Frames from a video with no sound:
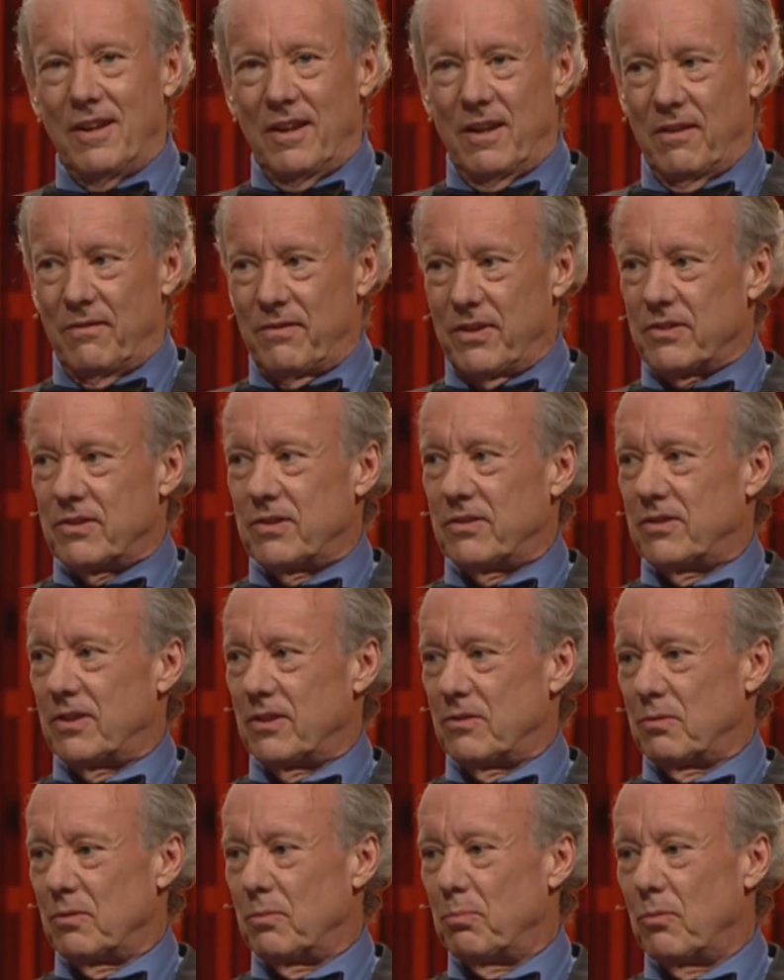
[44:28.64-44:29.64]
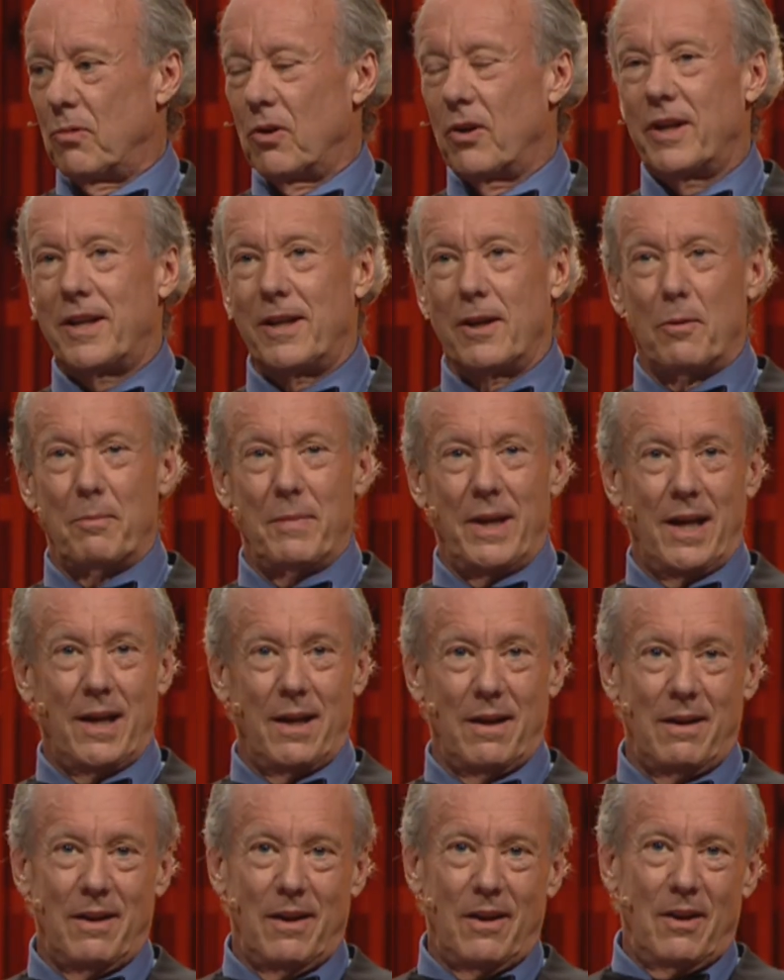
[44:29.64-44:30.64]
and physicist was Murray
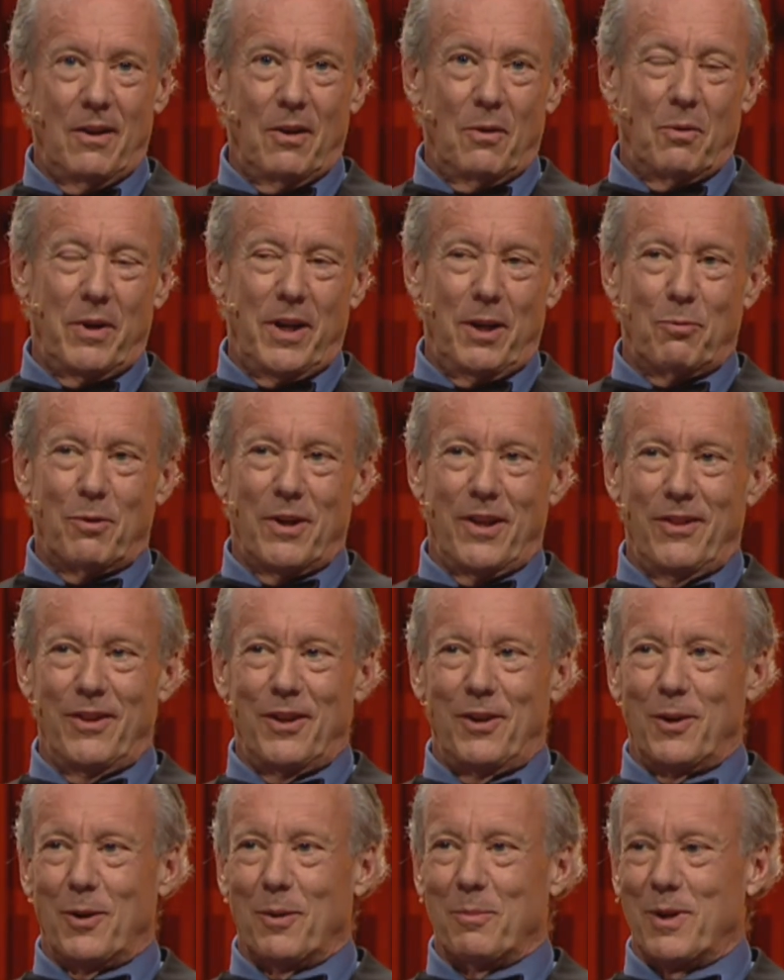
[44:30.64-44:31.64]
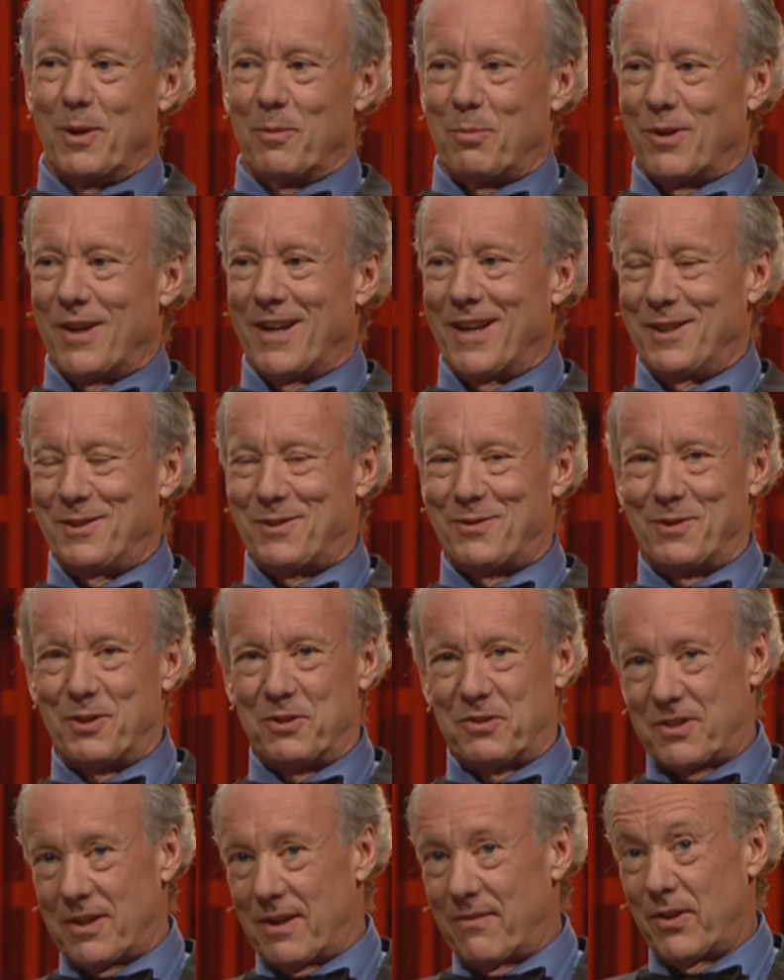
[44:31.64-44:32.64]
Gell-Mann, when he won the Nobel Prize for
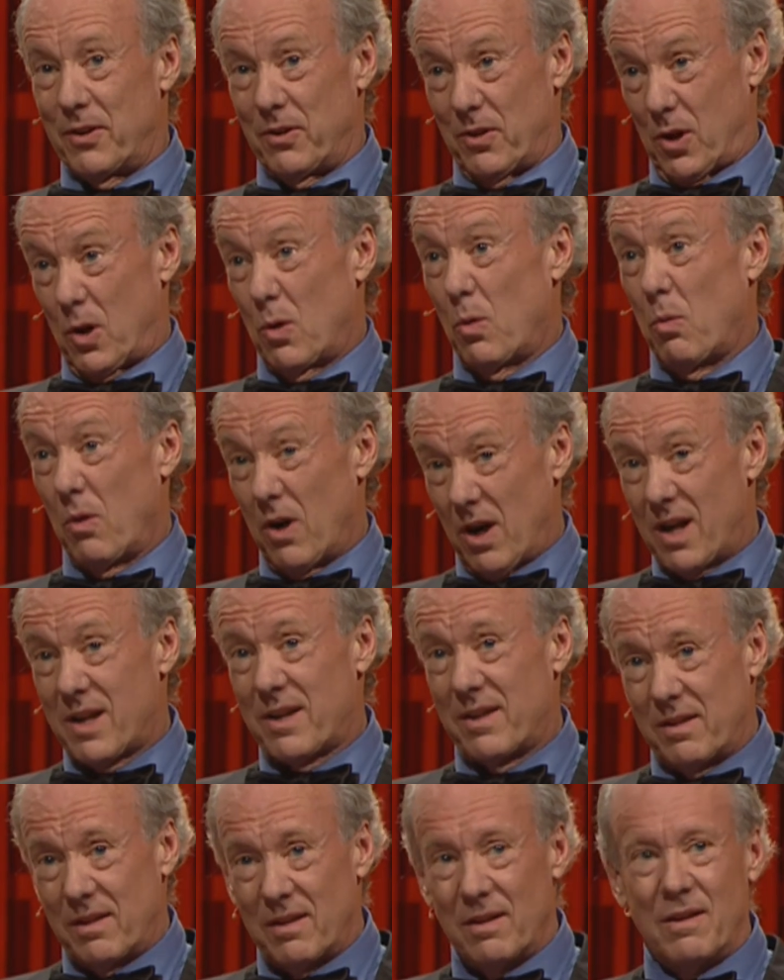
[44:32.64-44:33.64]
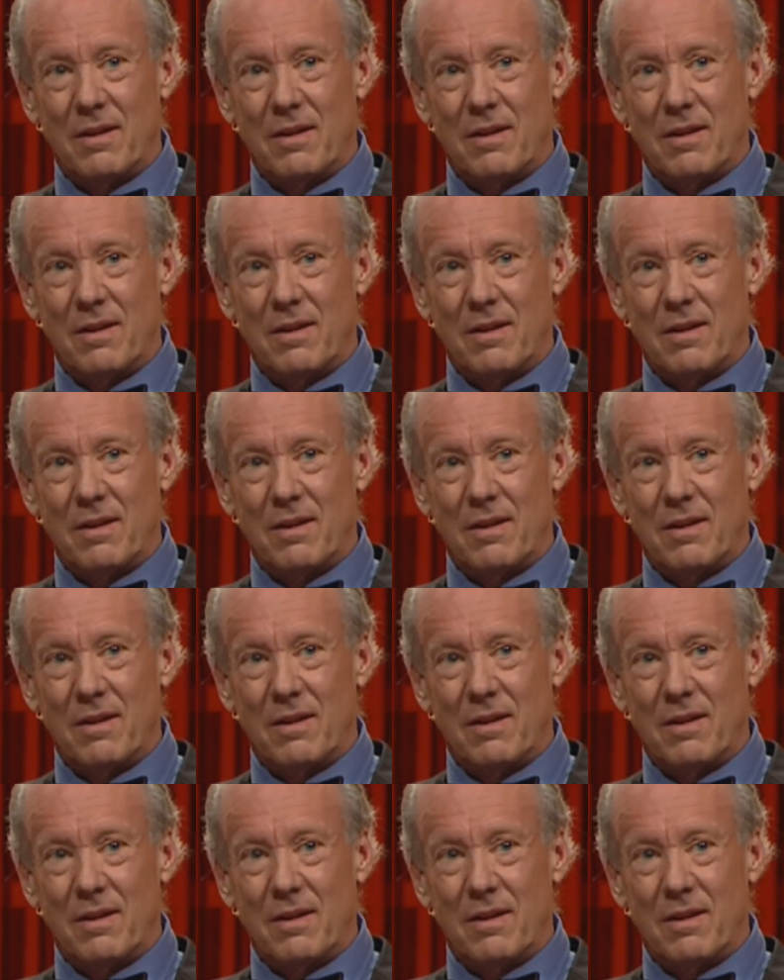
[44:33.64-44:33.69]
discovering the quark,